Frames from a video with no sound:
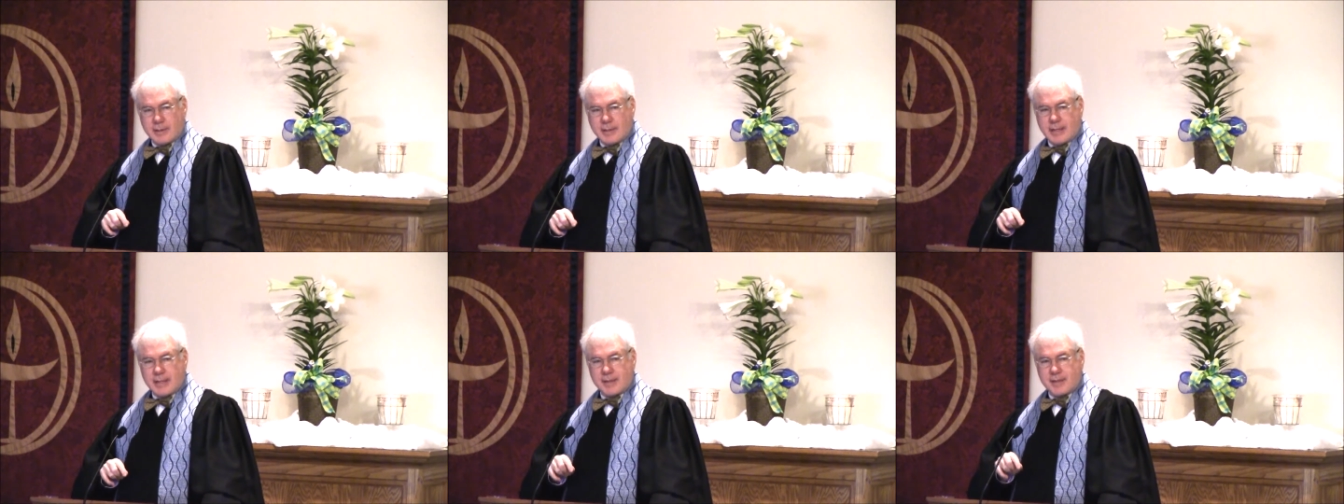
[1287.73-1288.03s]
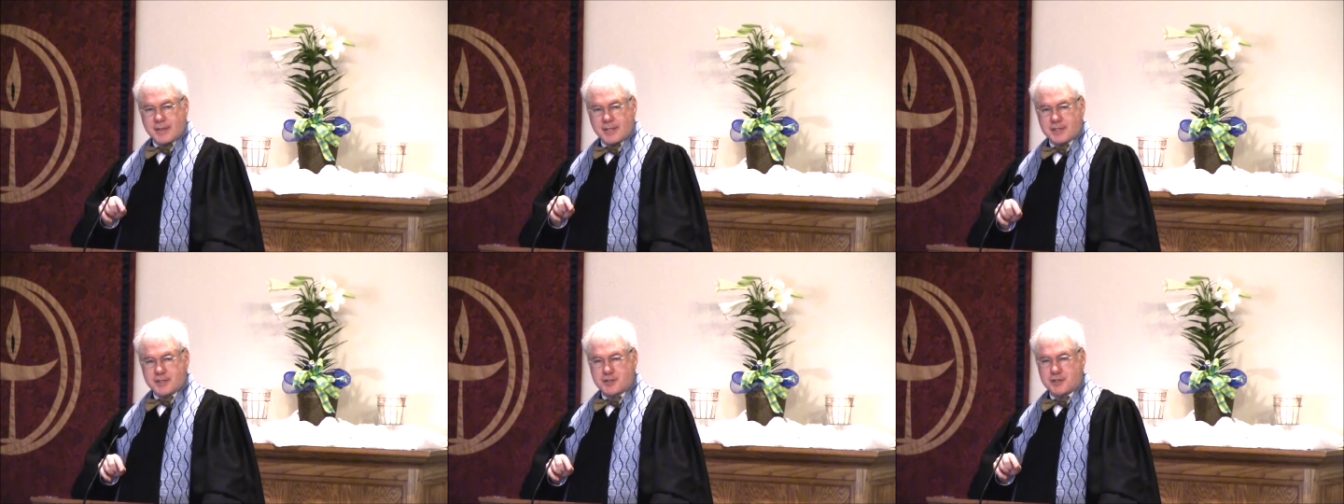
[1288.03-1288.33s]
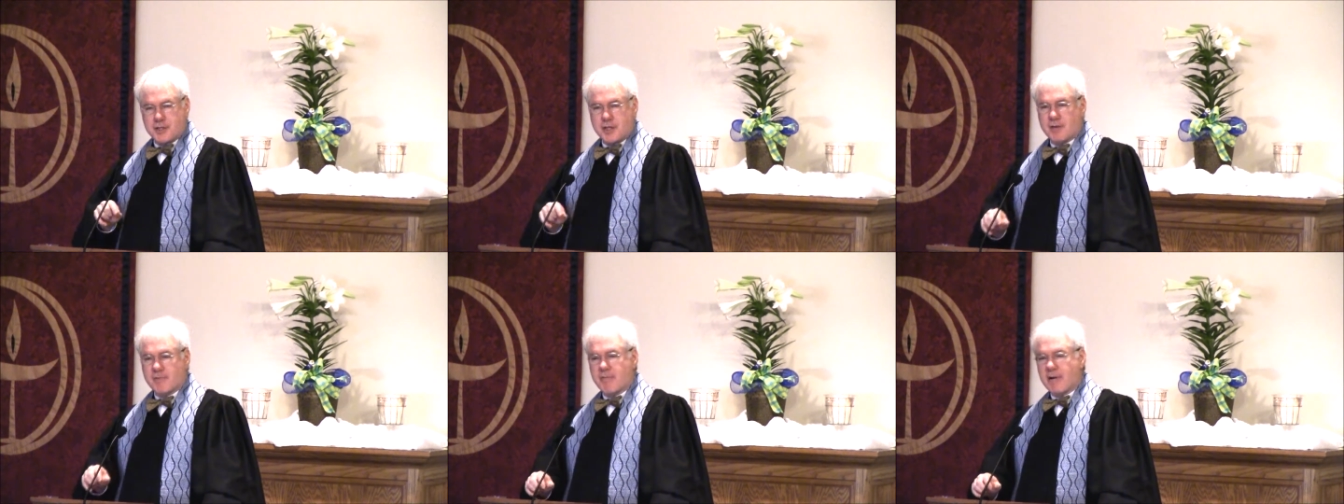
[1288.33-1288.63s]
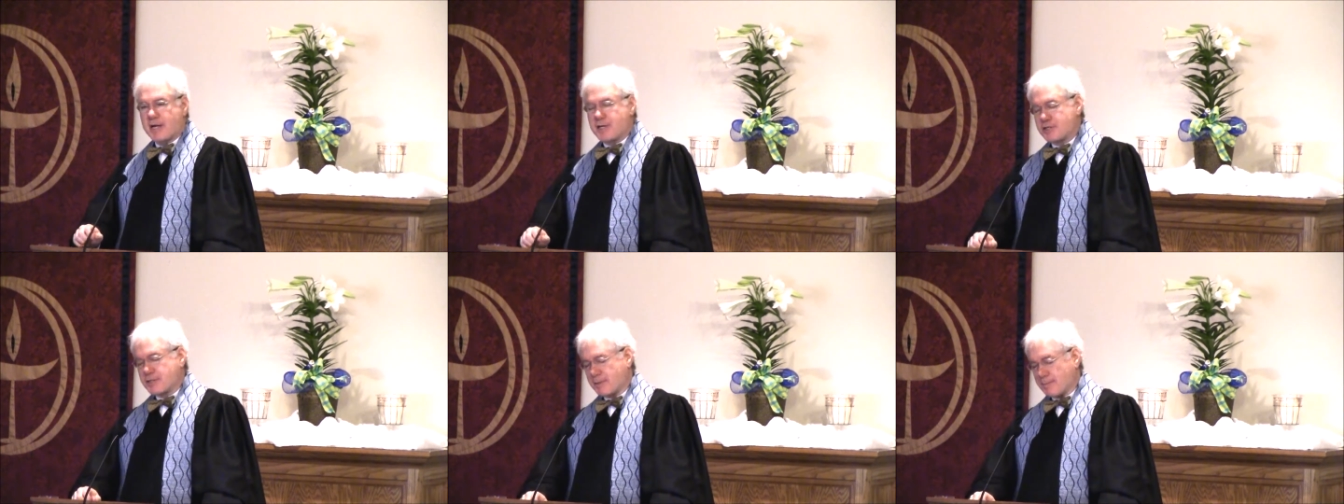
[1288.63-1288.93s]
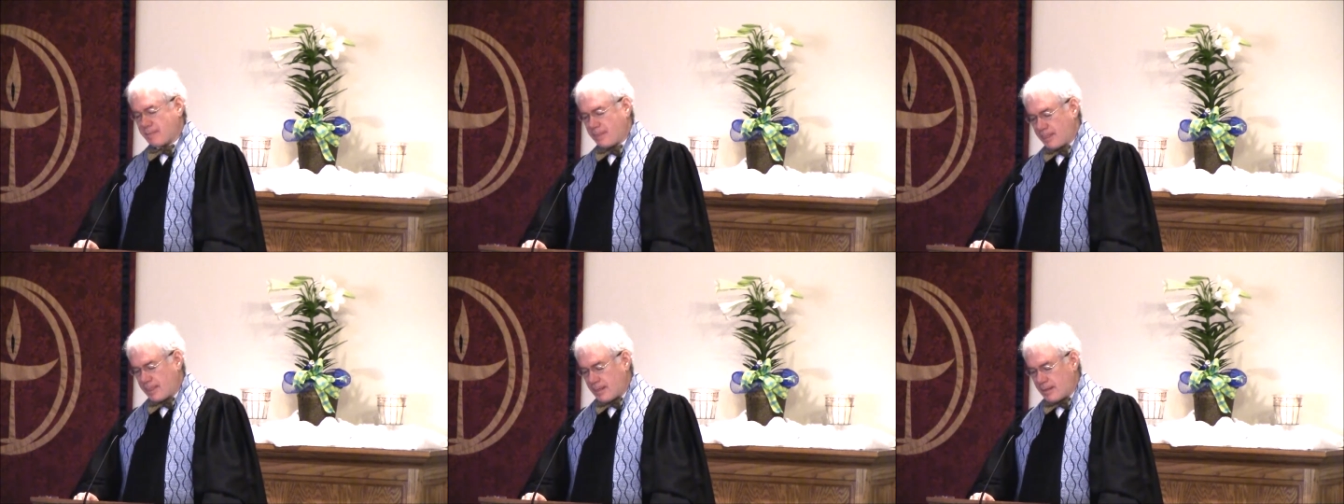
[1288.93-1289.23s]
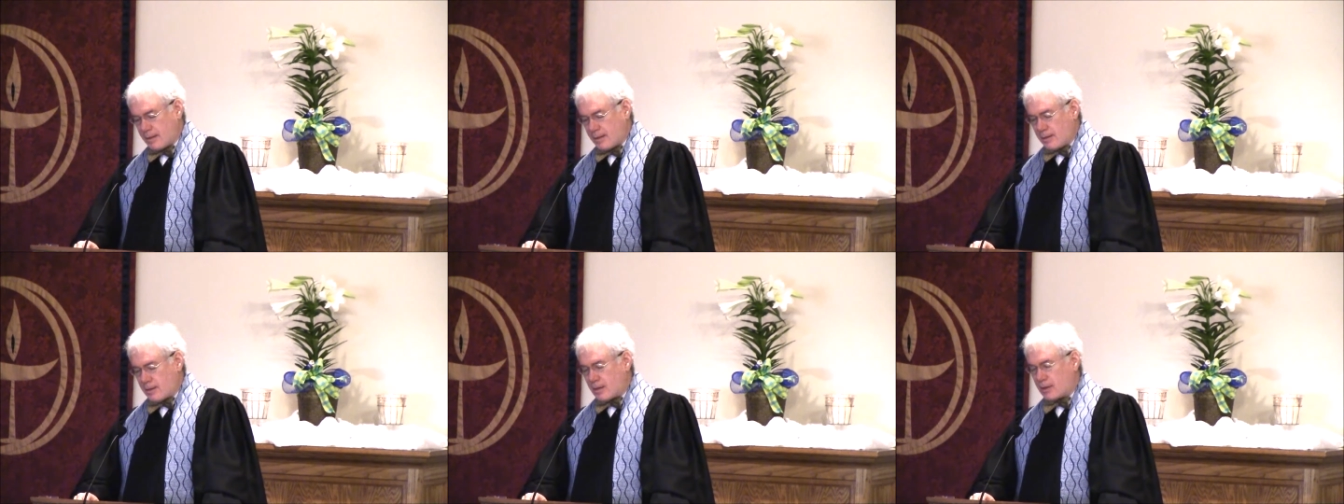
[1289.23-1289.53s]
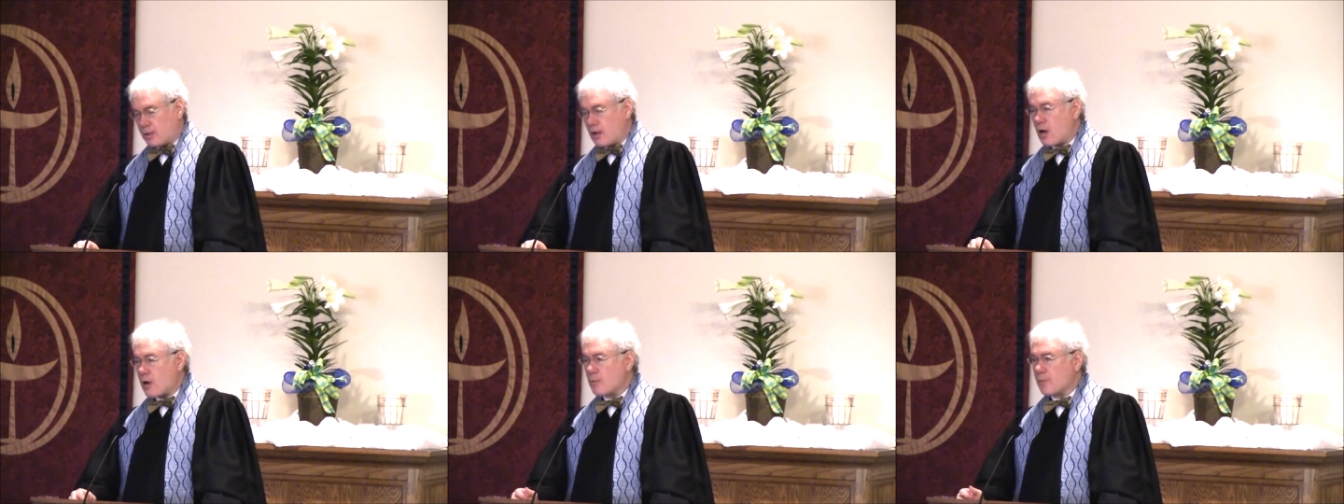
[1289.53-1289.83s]
in this generation,
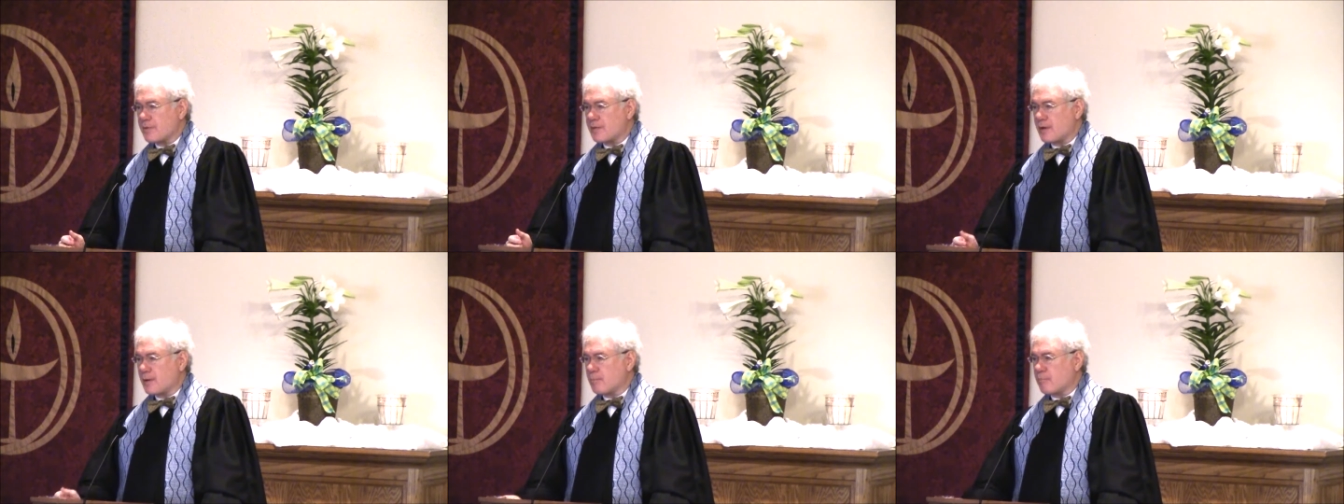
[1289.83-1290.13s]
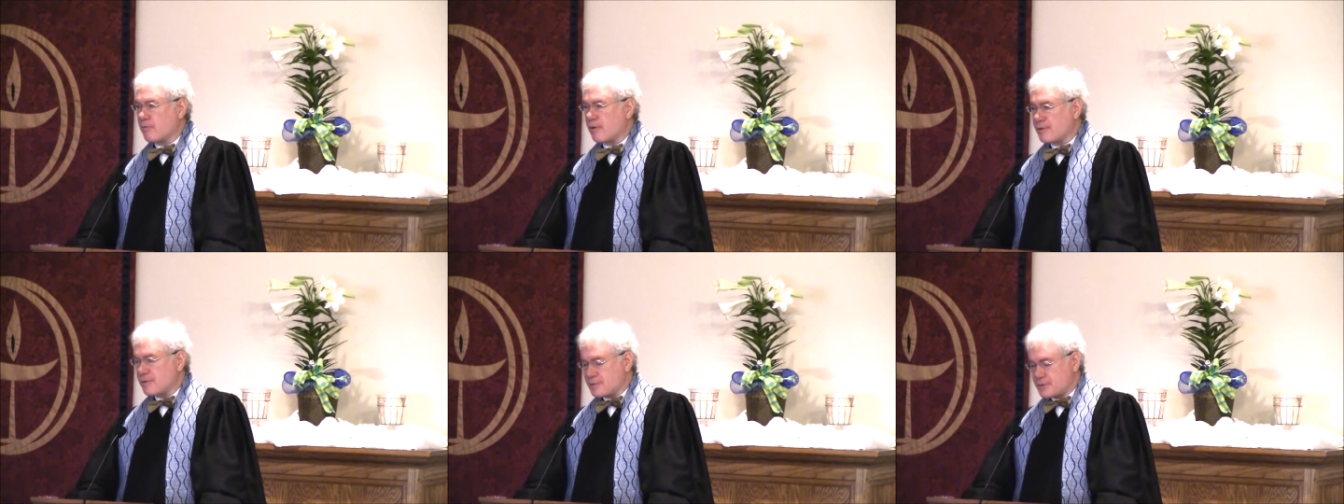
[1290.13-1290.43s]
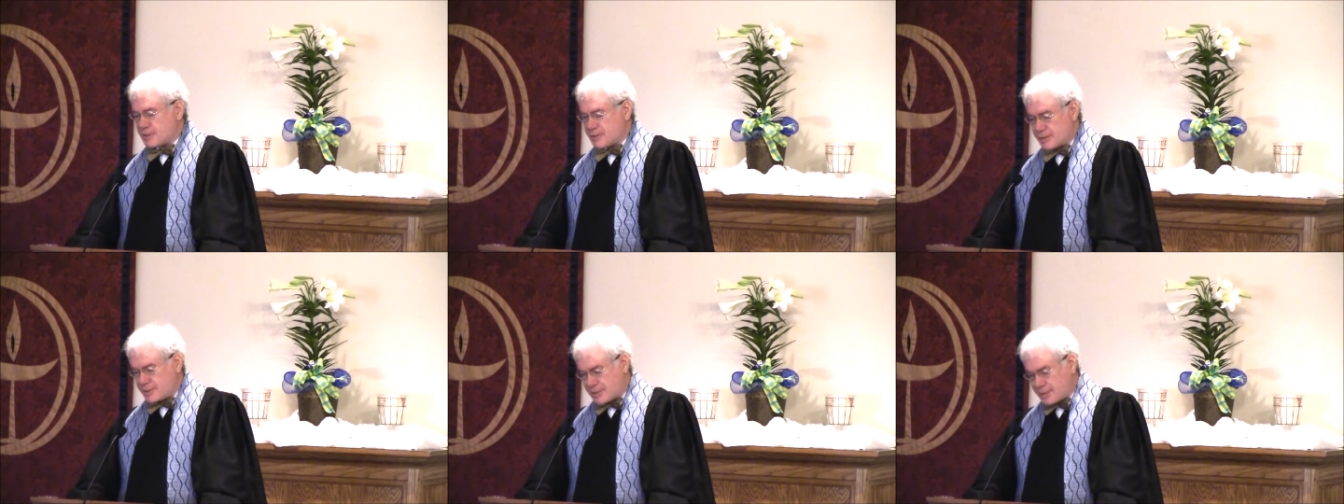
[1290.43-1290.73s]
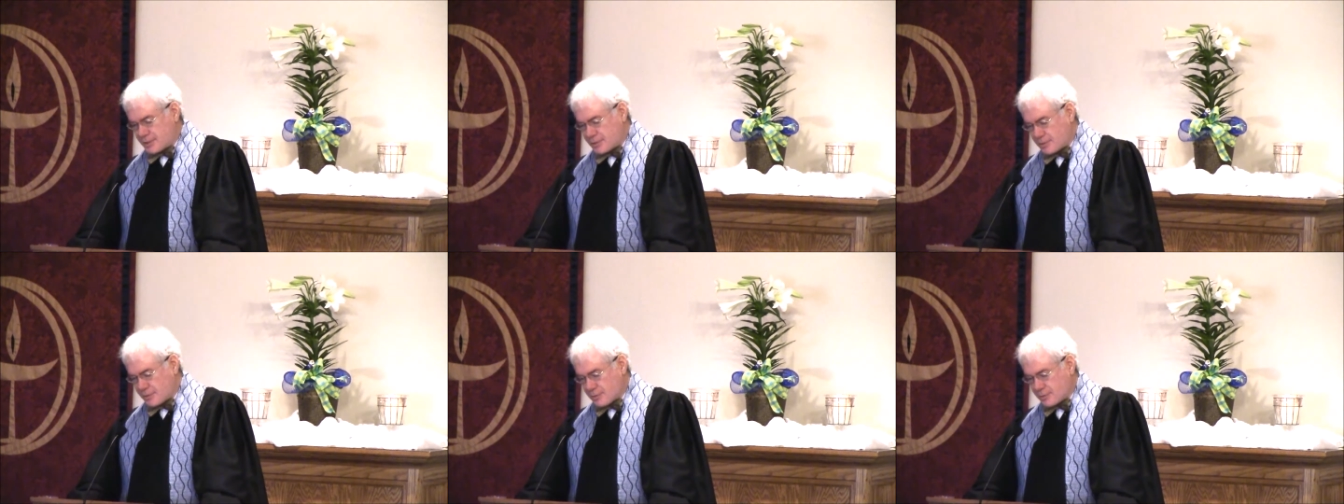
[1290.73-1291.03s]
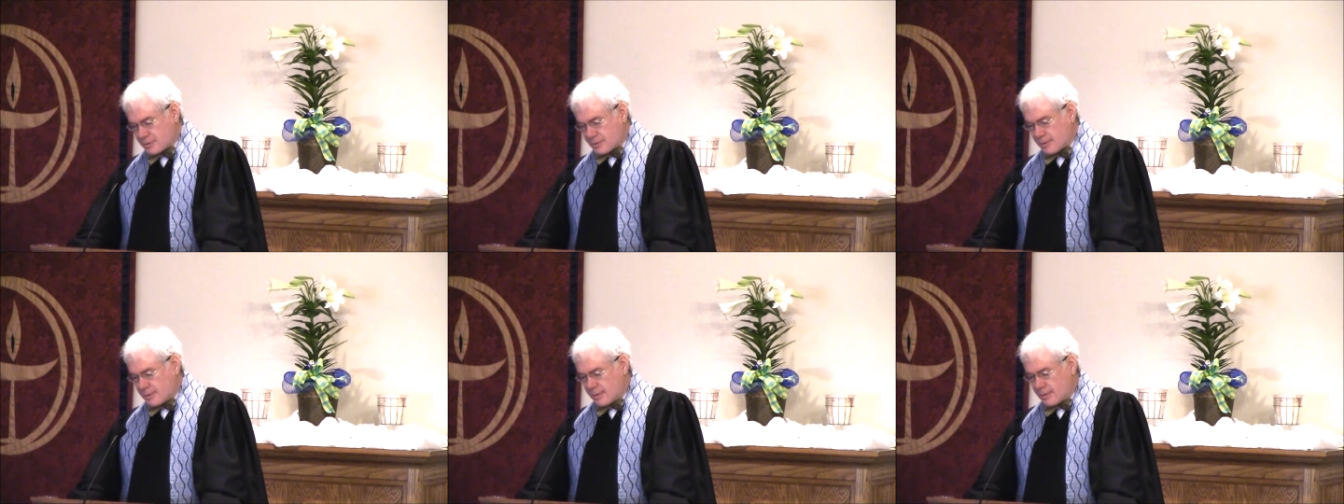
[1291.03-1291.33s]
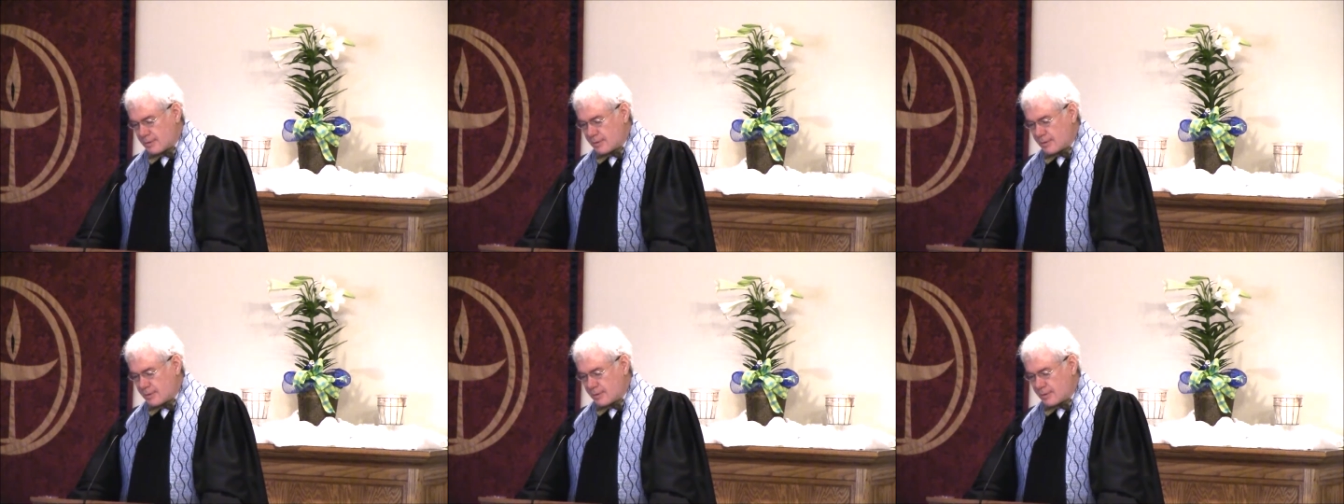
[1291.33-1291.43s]
along with our brothers and sisters,